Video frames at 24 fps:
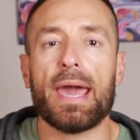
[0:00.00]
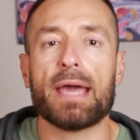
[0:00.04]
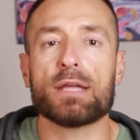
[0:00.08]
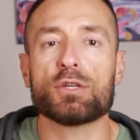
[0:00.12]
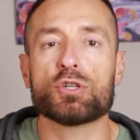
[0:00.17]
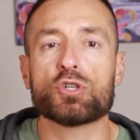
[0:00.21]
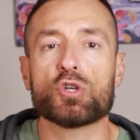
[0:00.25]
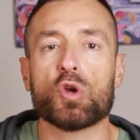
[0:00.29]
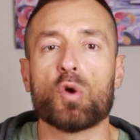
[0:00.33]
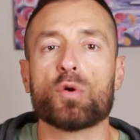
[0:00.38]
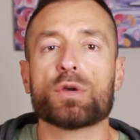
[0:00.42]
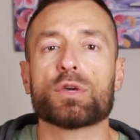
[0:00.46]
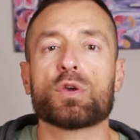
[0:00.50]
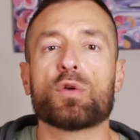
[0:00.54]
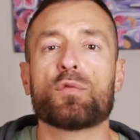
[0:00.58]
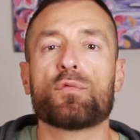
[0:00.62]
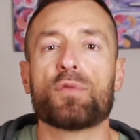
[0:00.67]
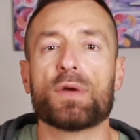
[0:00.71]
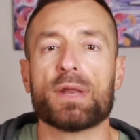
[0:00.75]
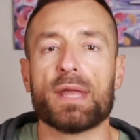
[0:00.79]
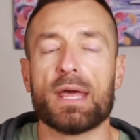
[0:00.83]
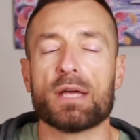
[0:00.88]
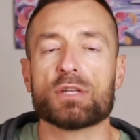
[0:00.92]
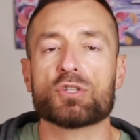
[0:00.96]
and showing your
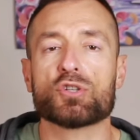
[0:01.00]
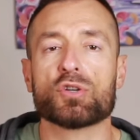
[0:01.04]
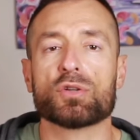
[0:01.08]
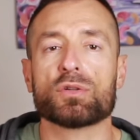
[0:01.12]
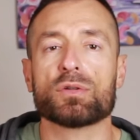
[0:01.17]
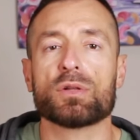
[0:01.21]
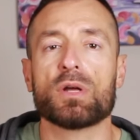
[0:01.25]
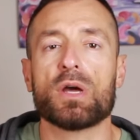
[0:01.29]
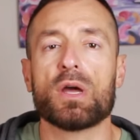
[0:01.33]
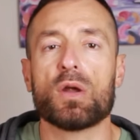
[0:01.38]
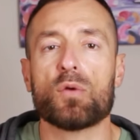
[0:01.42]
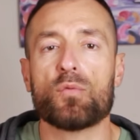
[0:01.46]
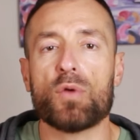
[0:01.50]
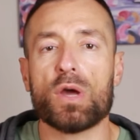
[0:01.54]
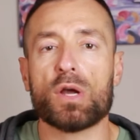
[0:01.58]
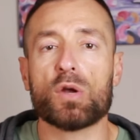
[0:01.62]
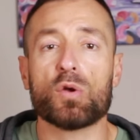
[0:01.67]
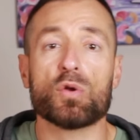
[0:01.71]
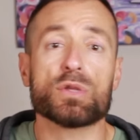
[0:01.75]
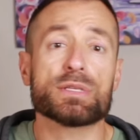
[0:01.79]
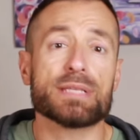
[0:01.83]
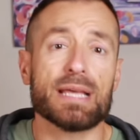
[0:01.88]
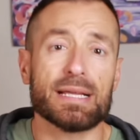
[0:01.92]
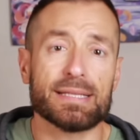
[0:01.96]
financial
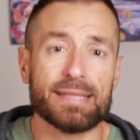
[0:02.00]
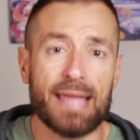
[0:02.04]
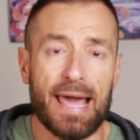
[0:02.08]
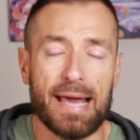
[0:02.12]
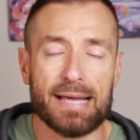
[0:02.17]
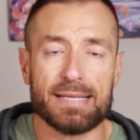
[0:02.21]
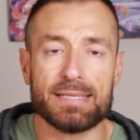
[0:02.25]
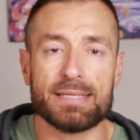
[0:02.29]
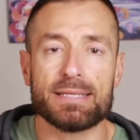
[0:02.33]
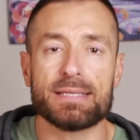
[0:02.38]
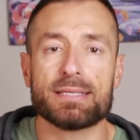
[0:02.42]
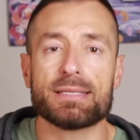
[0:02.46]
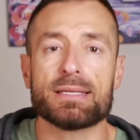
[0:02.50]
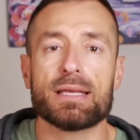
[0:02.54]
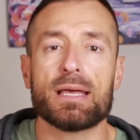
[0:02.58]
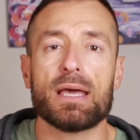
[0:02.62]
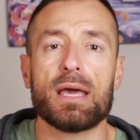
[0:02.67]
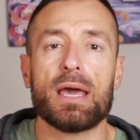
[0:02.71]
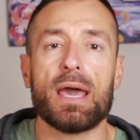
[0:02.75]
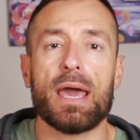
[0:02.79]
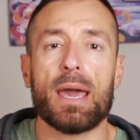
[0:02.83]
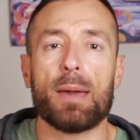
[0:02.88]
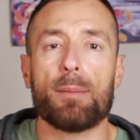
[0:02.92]
records like taxes,